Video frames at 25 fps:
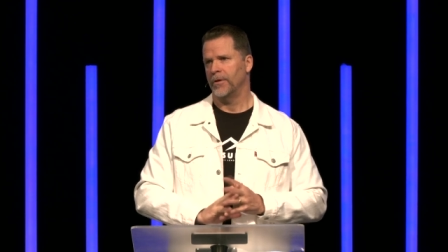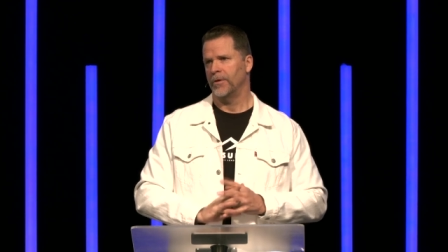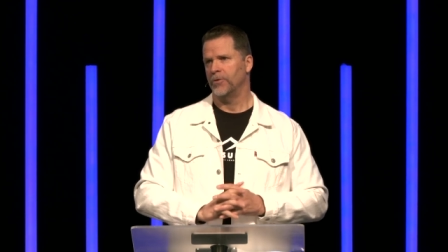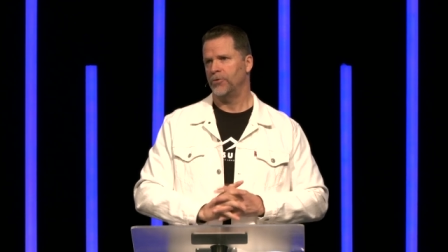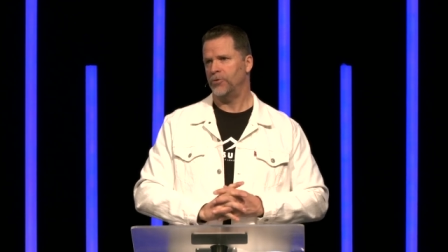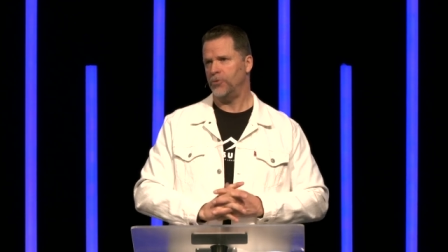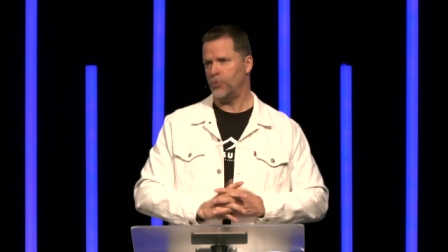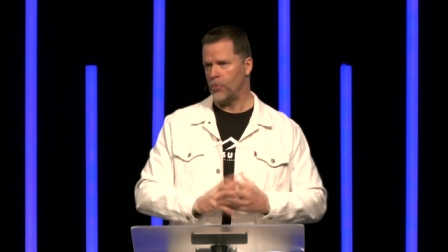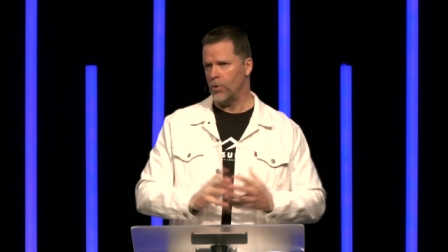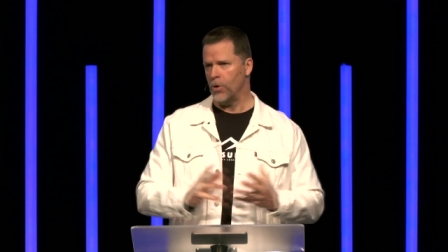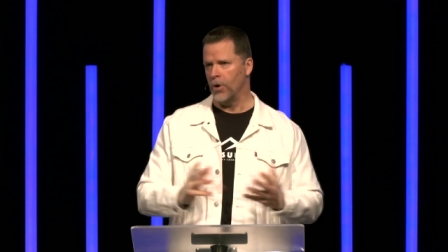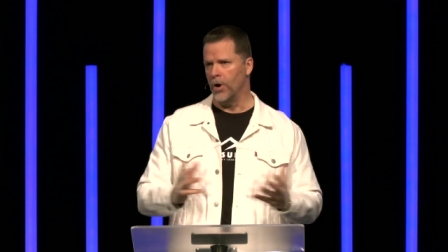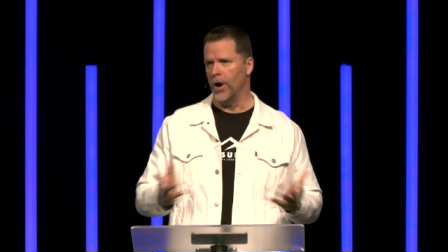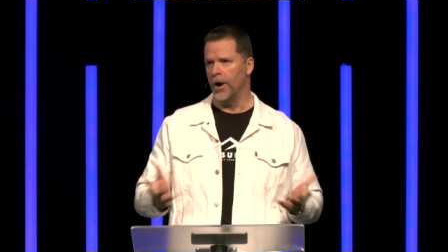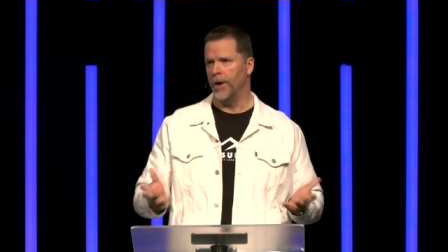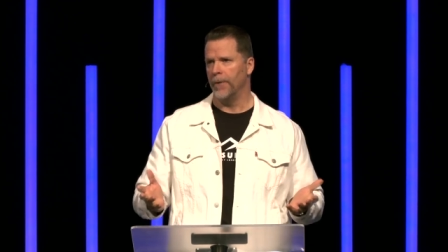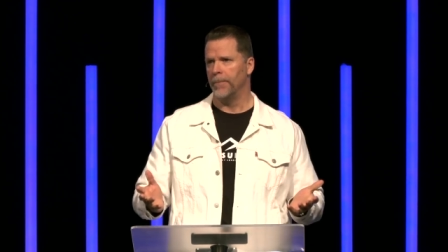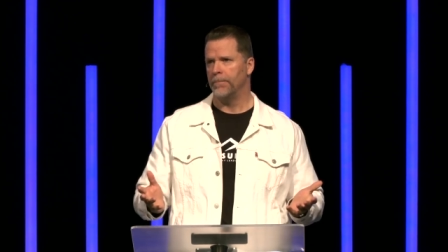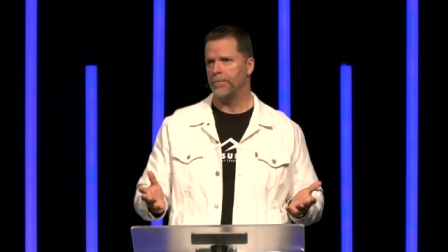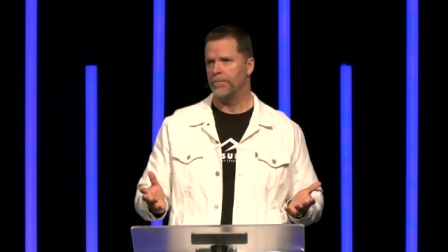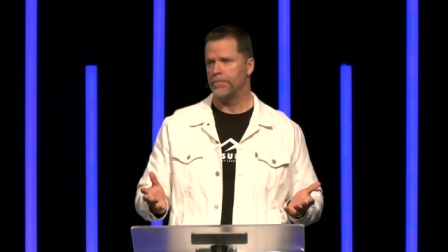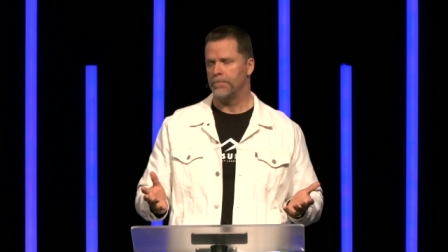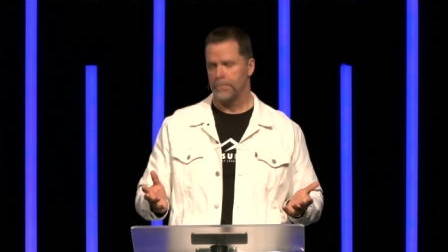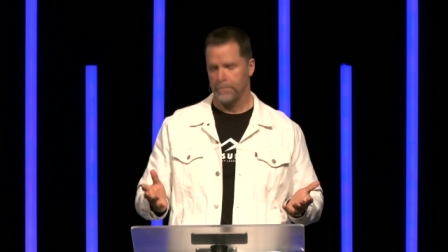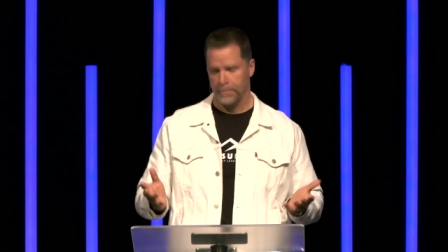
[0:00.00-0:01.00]
Sure.
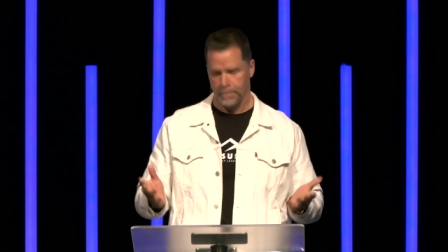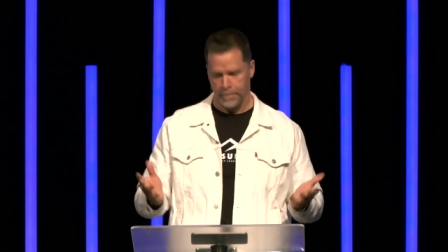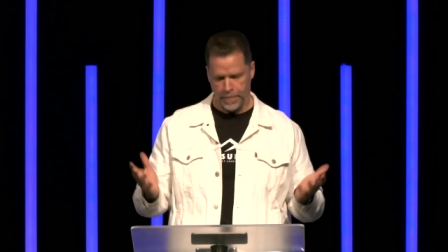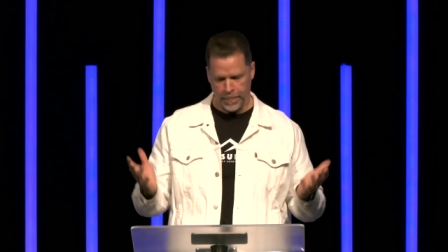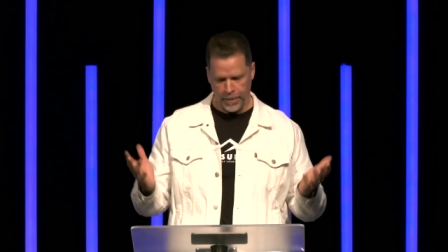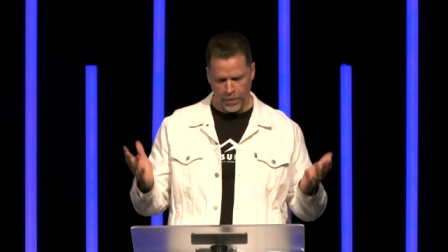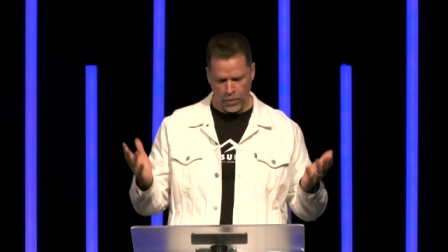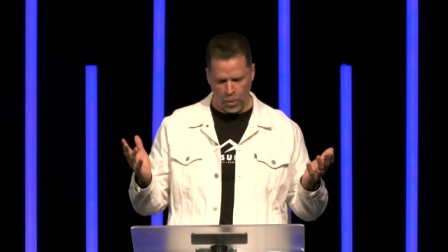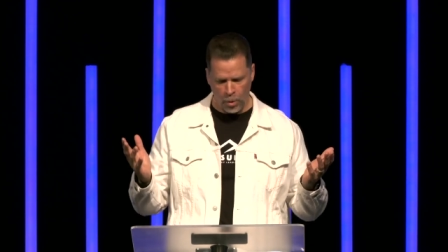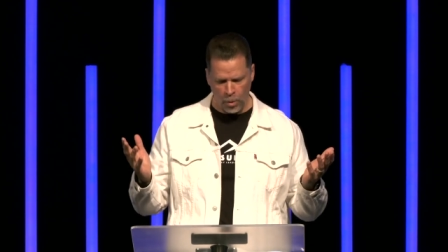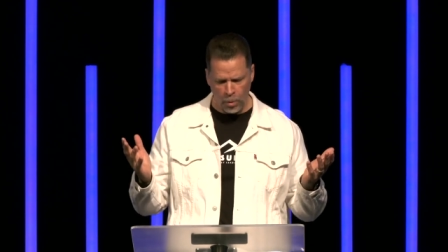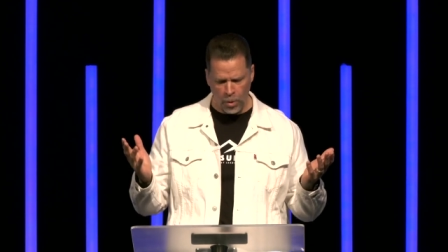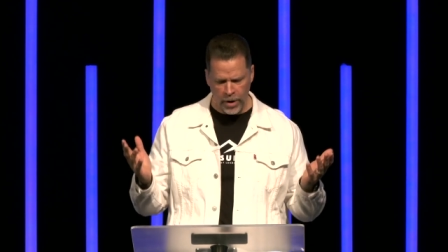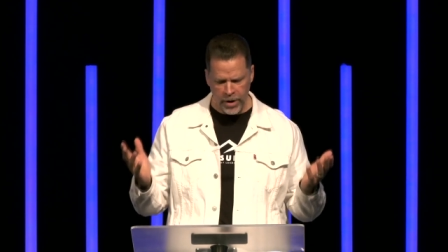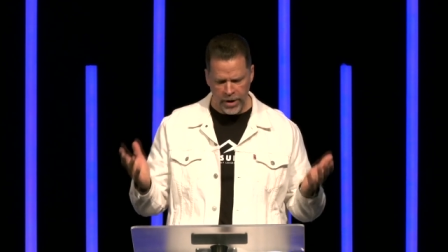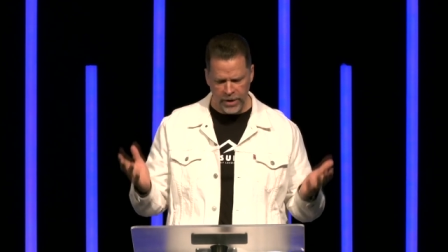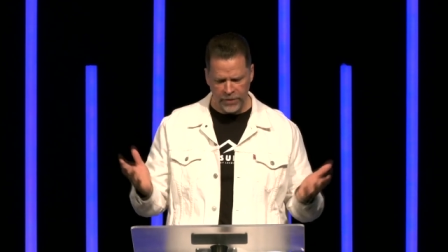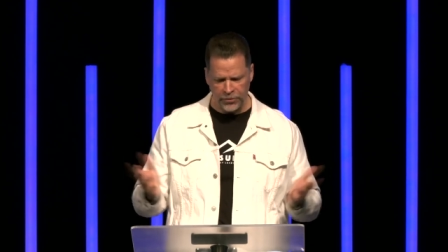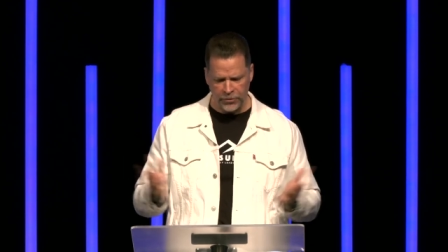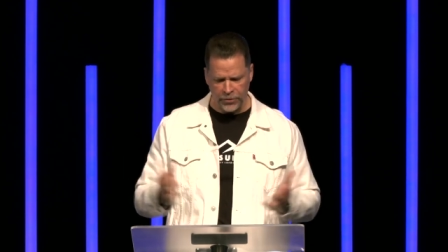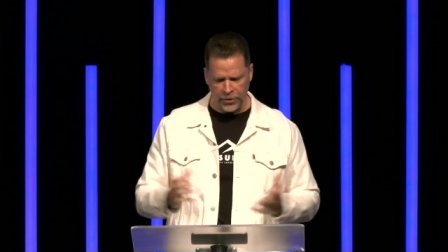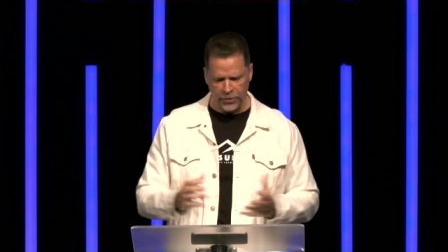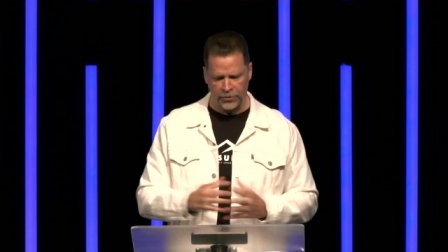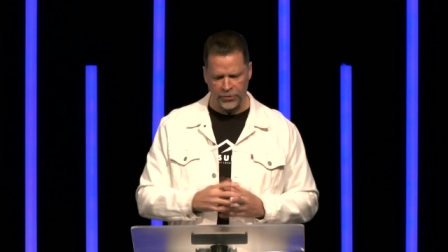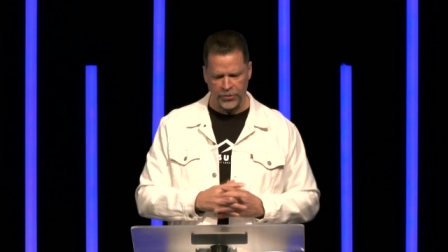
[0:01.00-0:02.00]
Well, what
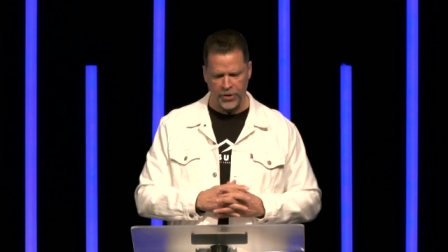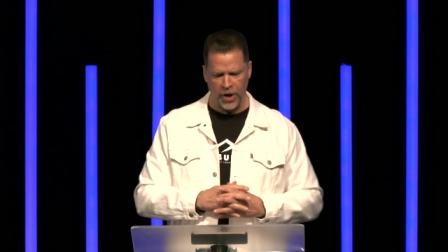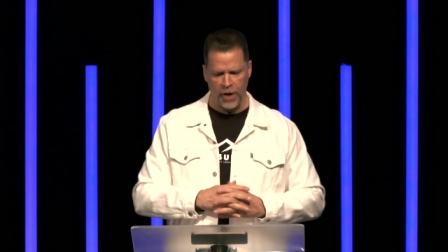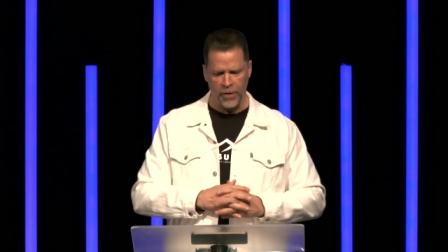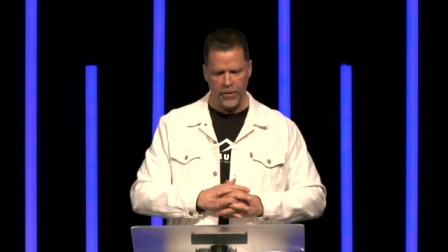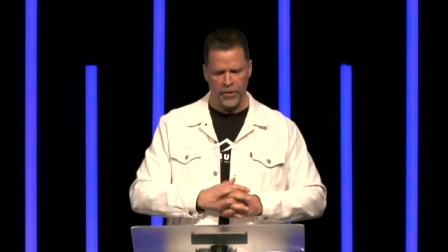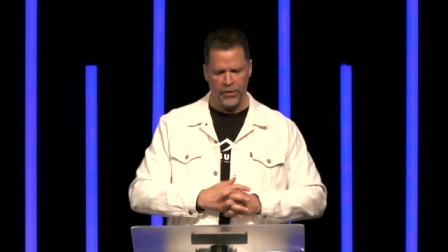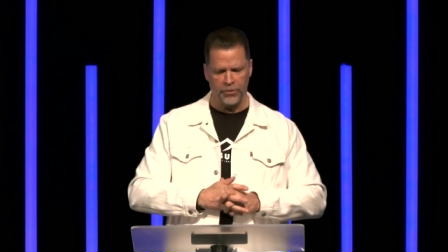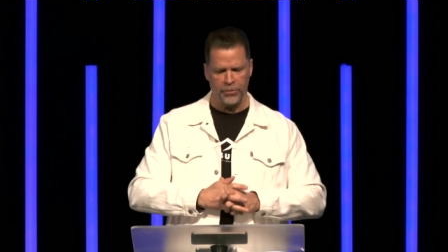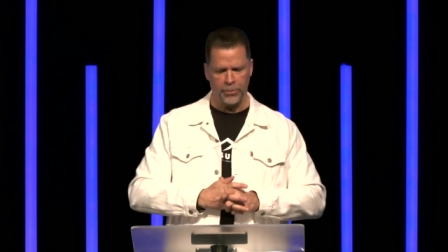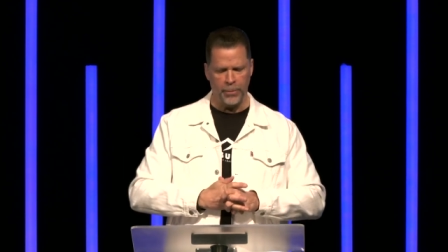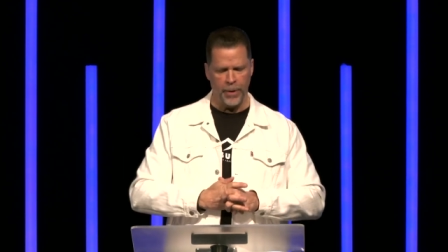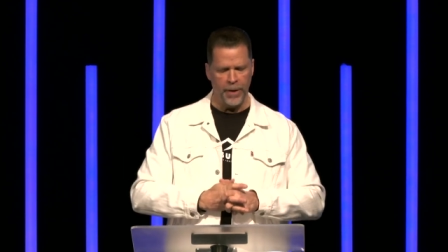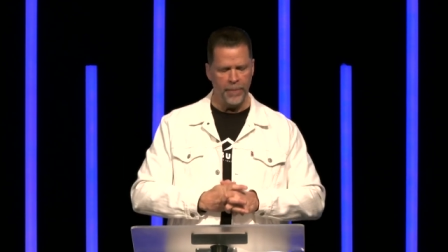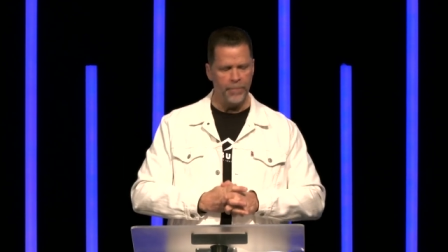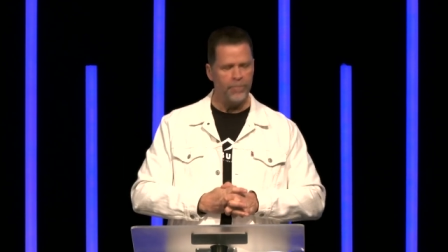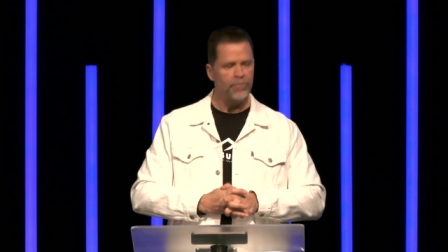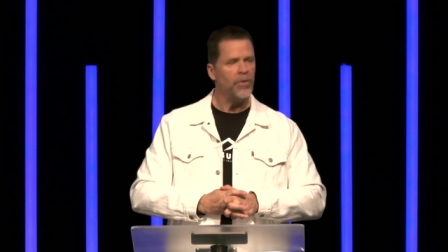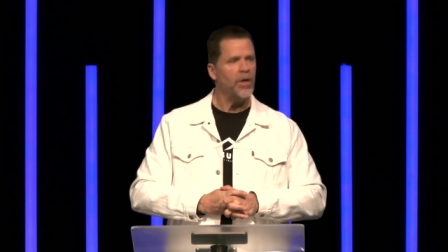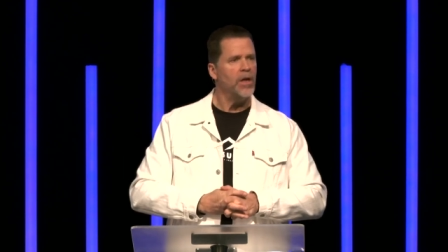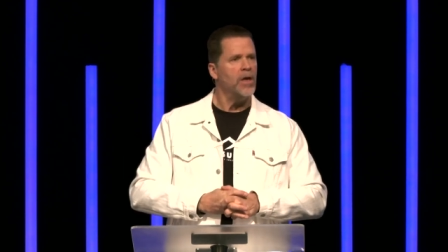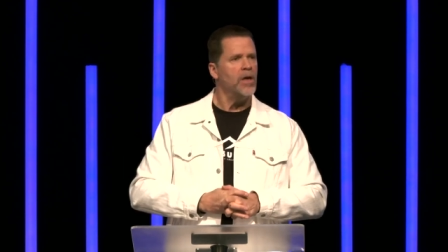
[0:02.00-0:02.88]
is discouragement?